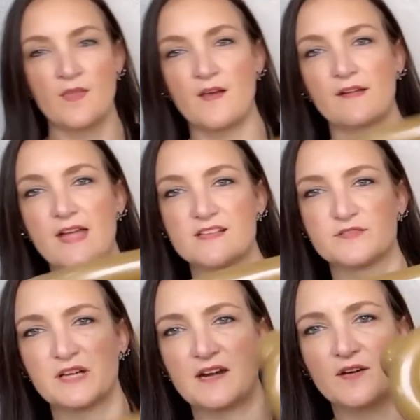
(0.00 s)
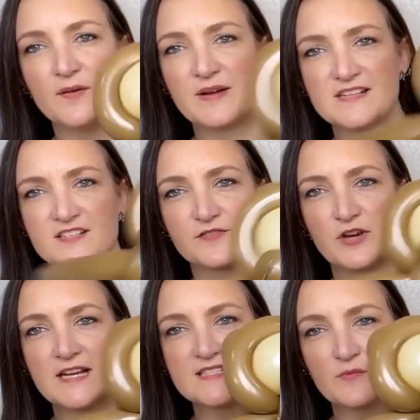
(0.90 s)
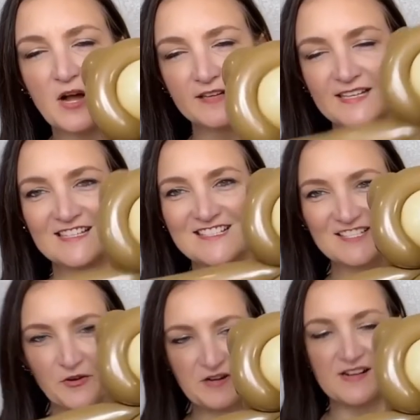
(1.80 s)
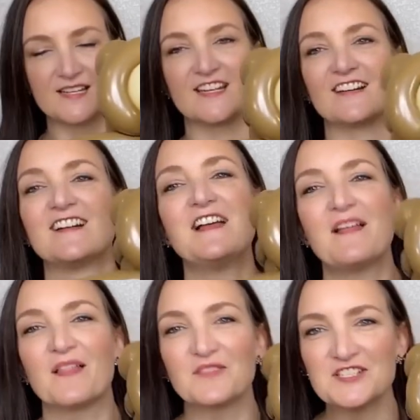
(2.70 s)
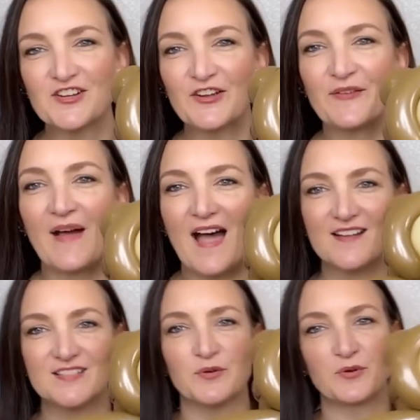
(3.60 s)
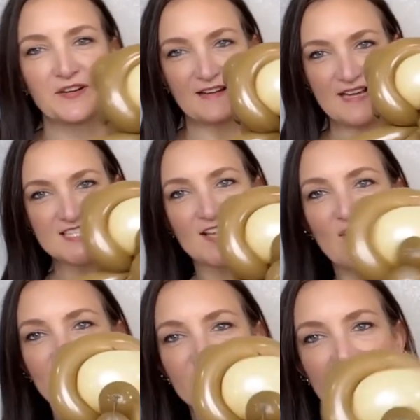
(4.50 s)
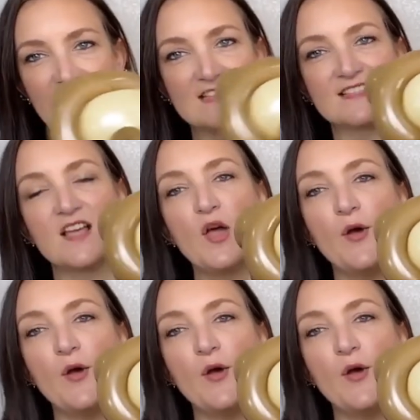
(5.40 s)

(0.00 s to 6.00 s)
Okay, so we got a whole bunch of crazy wonkiness going on here. Let me show you how to organize all of this.